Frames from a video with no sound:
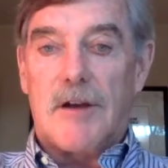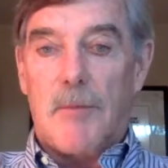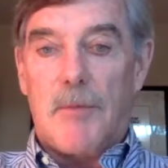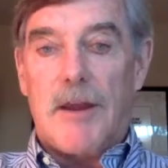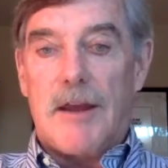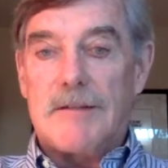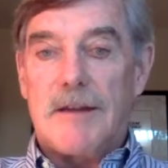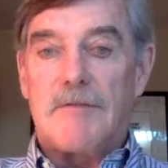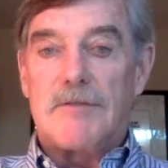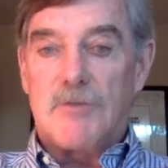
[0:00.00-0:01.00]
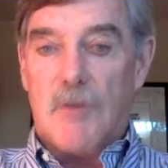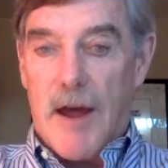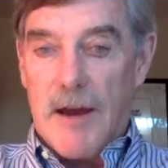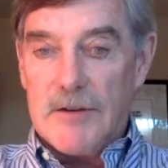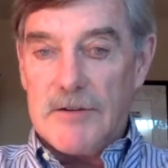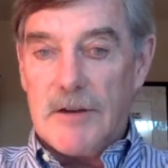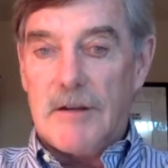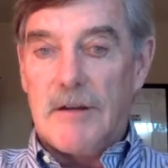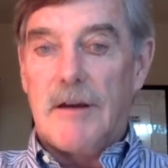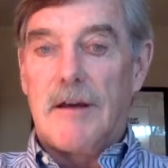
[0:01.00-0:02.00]
The company has to have a
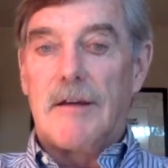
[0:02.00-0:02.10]
strategy